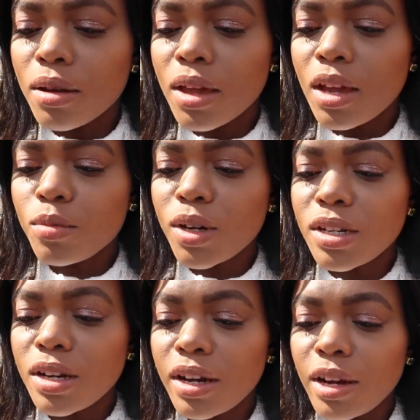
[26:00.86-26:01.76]
camera
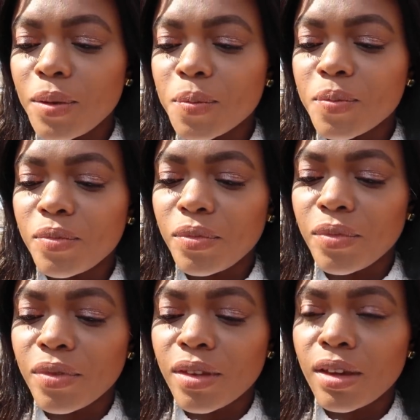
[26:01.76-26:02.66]
died.
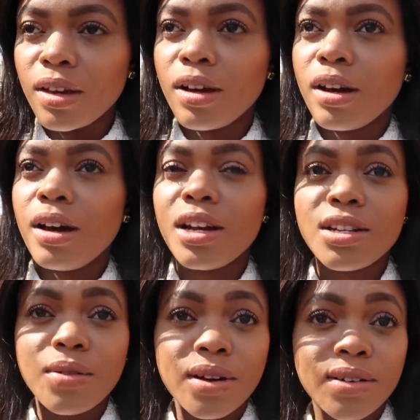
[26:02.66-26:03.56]
I
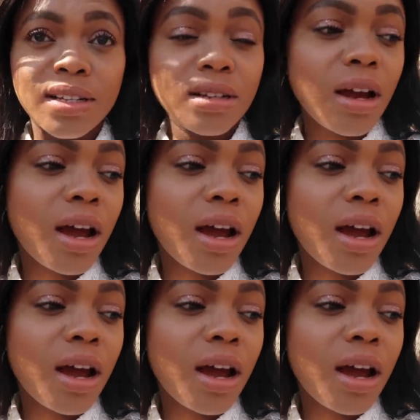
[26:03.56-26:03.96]
do want to run to the